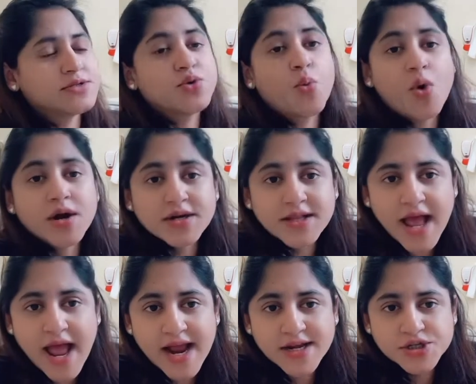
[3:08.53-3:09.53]
So what are the
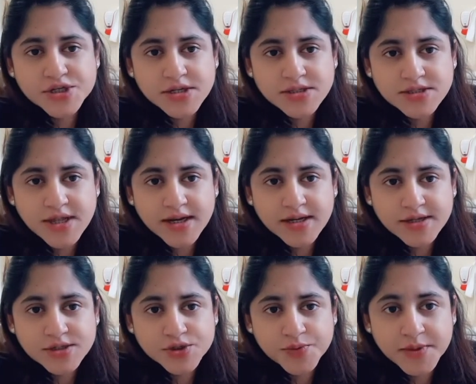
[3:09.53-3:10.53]
actions that
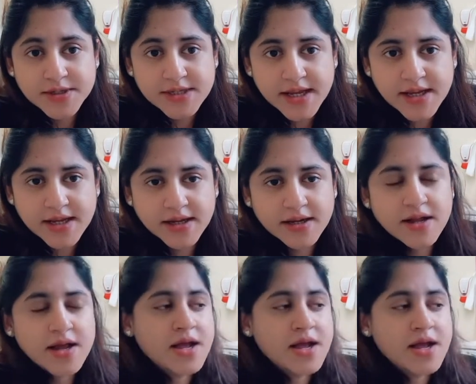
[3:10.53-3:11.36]
needs to be taken?